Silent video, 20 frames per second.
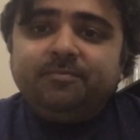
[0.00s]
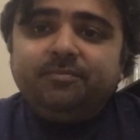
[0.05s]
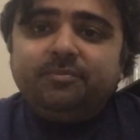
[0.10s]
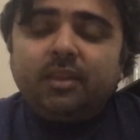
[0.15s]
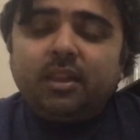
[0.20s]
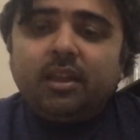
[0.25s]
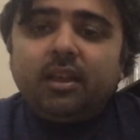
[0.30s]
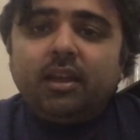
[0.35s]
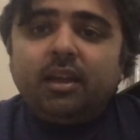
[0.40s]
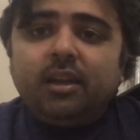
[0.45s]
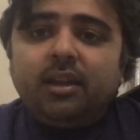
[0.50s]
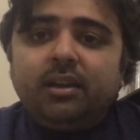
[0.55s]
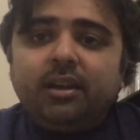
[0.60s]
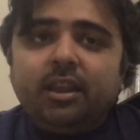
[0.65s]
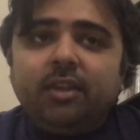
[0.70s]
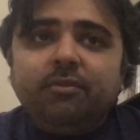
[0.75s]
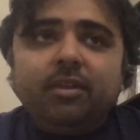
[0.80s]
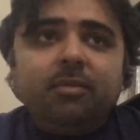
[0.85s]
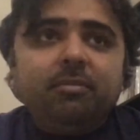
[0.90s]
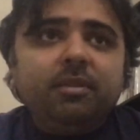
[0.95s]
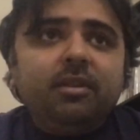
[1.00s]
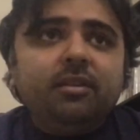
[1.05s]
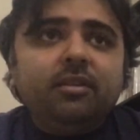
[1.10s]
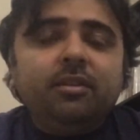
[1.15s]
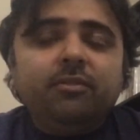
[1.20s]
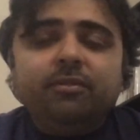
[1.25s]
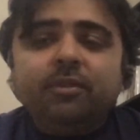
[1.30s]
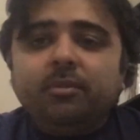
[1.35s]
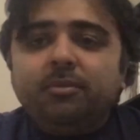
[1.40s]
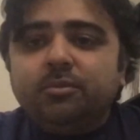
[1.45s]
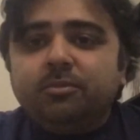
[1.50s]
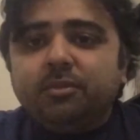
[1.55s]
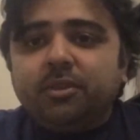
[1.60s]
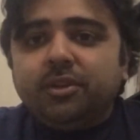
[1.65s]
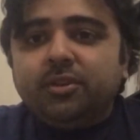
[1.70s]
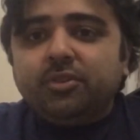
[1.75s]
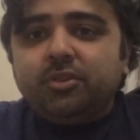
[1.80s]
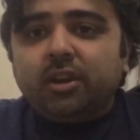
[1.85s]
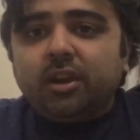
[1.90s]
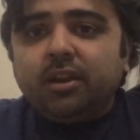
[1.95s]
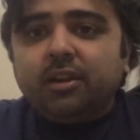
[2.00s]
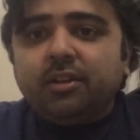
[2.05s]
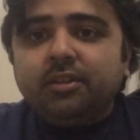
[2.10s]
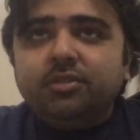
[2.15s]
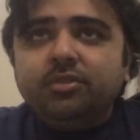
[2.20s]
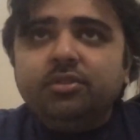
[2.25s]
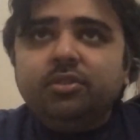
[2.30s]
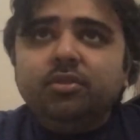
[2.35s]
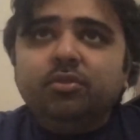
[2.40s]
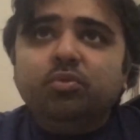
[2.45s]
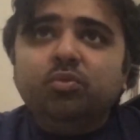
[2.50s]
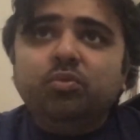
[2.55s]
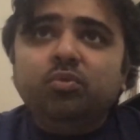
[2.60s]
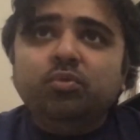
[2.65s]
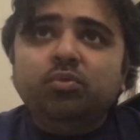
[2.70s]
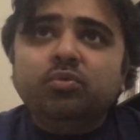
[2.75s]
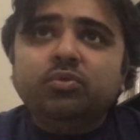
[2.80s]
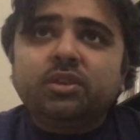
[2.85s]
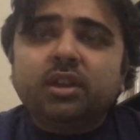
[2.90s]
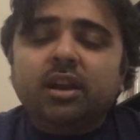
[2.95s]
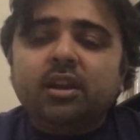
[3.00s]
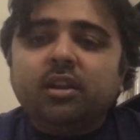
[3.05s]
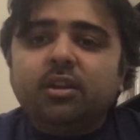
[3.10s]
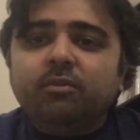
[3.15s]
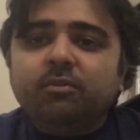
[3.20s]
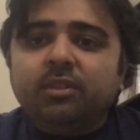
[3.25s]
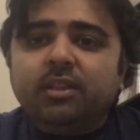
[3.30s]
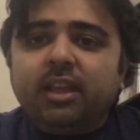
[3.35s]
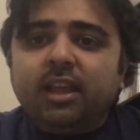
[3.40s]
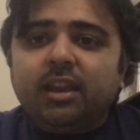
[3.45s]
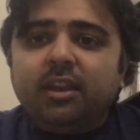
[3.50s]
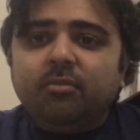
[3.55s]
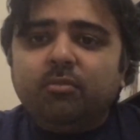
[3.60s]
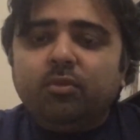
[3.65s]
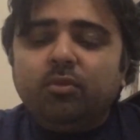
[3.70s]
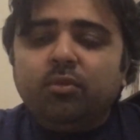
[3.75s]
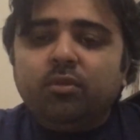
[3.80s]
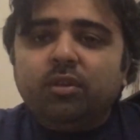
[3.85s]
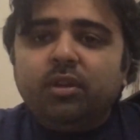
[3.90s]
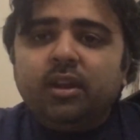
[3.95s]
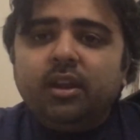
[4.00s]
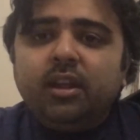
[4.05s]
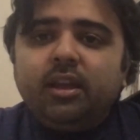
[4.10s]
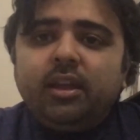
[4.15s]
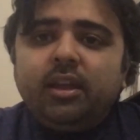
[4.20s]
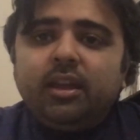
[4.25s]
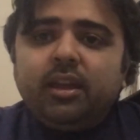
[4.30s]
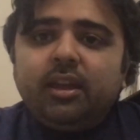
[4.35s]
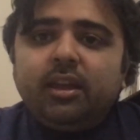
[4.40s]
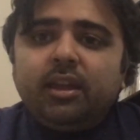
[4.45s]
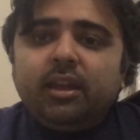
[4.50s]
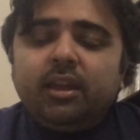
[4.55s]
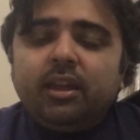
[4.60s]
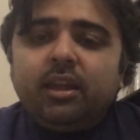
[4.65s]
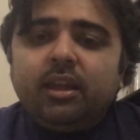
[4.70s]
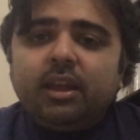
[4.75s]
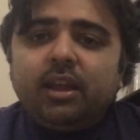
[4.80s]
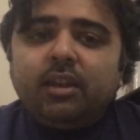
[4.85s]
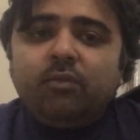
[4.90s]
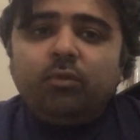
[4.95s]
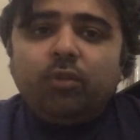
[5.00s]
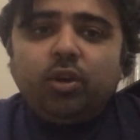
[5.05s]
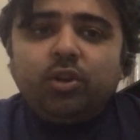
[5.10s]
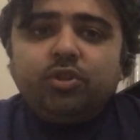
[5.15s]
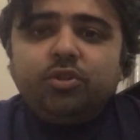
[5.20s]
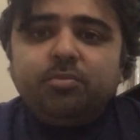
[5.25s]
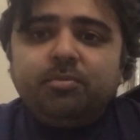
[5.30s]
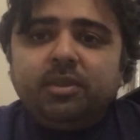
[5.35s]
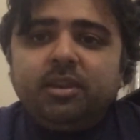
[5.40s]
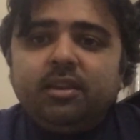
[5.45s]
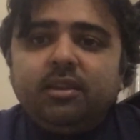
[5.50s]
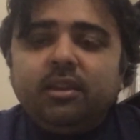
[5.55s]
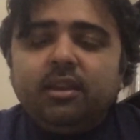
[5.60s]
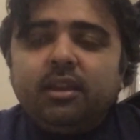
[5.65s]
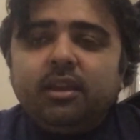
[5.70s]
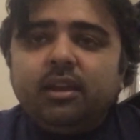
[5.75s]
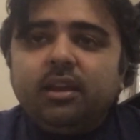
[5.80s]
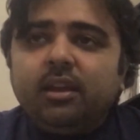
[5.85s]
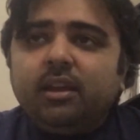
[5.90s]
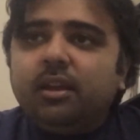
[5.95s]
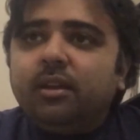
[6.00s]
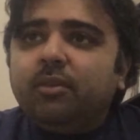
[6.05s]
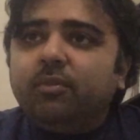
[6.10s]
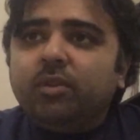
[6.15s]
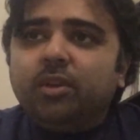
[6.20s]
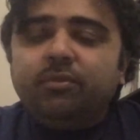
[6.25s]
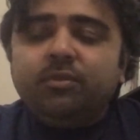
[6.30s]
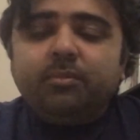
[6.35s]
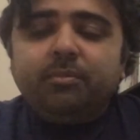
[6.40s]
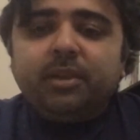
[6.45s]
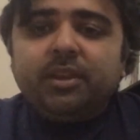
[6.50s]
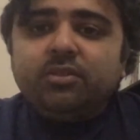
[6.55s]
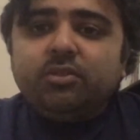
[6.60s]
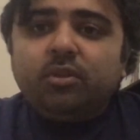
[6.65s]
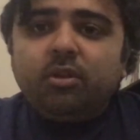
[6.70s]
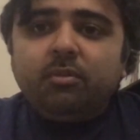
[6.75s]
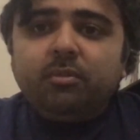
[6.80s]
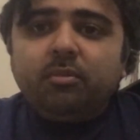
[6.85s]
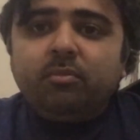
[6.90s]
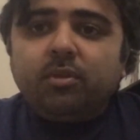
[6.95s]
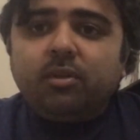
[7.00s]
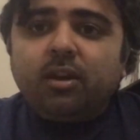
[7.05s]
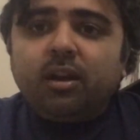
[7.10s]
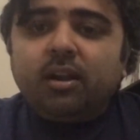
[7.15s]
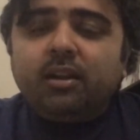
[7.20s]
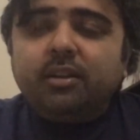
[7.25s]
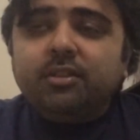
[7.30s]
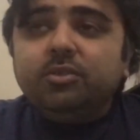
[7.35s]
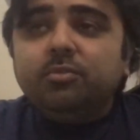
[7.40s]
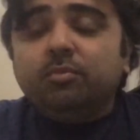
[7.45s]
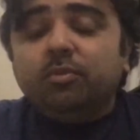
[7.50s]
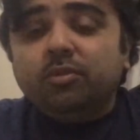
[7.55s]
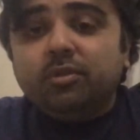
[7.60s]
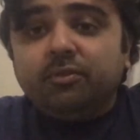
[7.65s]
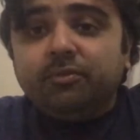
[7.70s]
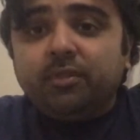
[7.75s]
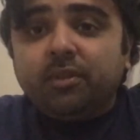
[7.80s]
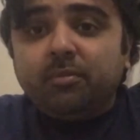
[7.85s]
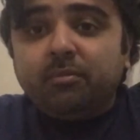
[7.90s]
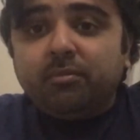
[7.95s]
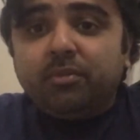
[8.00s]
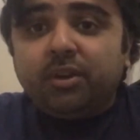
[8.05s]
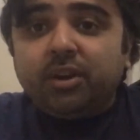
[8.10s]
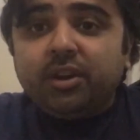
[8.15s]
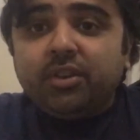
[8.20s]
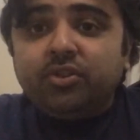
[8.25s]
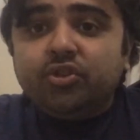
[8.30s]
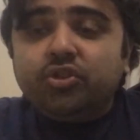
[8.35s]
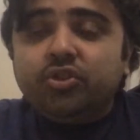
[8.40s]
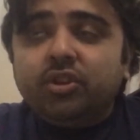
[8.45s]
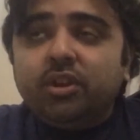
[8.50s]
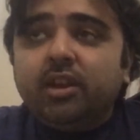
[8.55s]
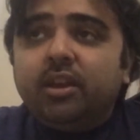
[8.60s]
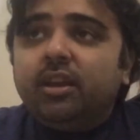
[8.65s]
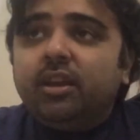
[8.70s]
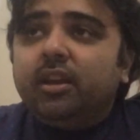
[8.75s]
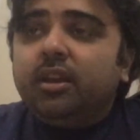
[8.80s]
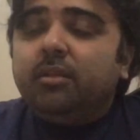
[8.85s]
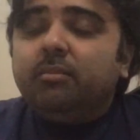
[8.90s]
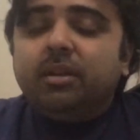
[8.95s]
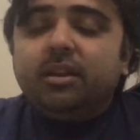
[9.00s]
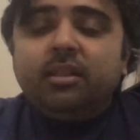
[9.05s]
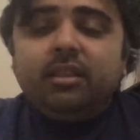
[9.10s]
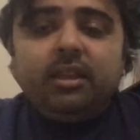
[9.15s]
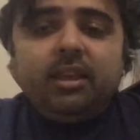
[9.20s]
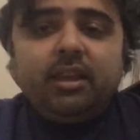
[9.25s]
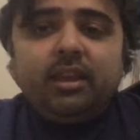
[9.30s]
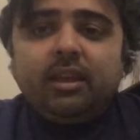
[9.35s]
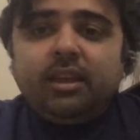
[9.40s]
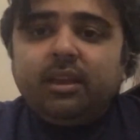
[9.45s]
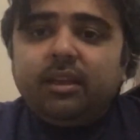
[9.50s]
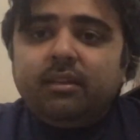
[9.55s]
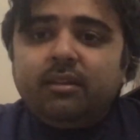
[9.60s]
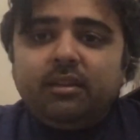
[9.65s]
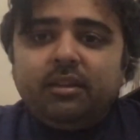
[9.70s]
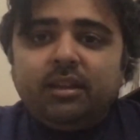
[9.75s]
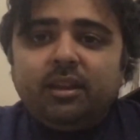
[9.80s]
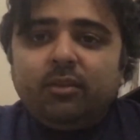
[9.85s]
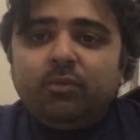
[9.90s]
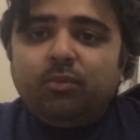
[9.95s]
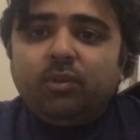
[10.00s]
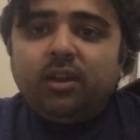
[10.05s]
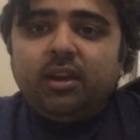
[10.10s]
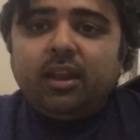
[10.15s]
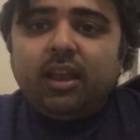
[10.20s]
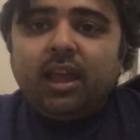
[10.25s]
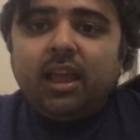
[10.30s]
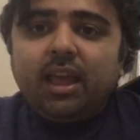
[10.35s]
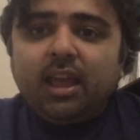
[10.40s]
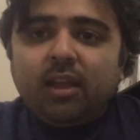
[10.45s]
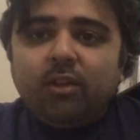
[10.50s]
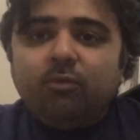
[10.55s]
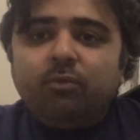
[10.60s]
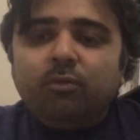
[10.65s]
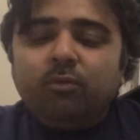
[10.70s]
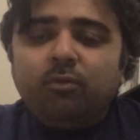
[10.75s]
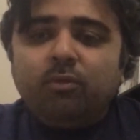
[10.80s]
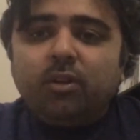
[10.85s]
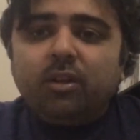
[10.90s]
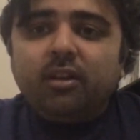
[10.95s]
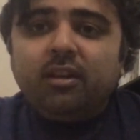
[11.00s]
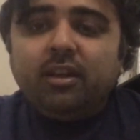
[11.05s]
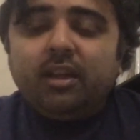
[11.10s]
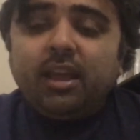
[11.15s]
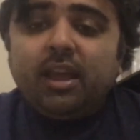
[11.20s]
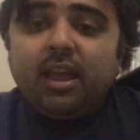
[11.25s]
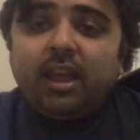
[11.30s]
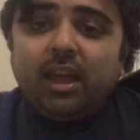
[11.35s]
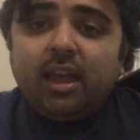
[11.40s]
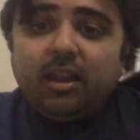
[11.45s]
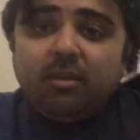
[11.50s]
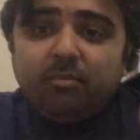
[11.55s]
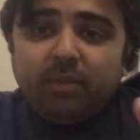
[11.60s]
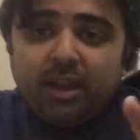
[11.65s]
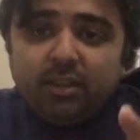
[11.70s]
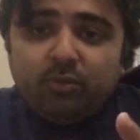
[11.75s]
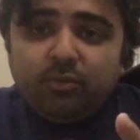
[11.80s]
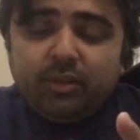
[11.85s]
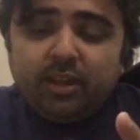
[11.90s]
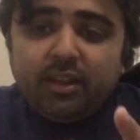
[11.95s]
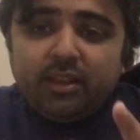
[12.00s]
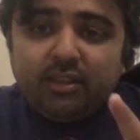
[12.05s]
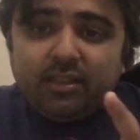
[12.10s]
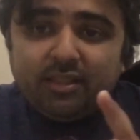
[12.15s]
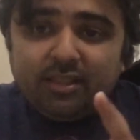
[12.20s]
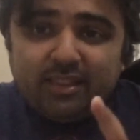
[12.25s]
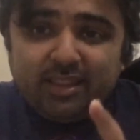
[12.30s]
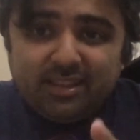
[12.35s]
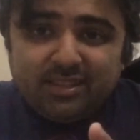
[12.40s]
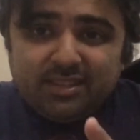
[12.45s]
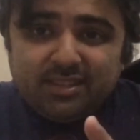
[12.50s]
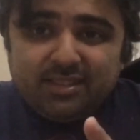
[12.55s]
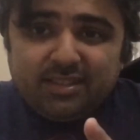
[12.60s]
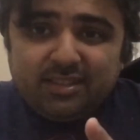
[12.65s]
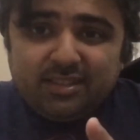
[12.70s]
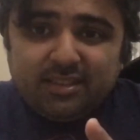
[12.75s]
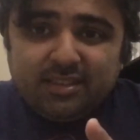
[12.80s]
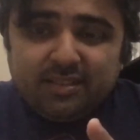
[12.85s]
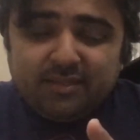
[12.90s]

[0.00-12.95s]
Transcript: the famous British artist who started with Alan Moore and Watchmen, one of the best comic book artists, both of them British, but they did one heck of a work. And by the way, this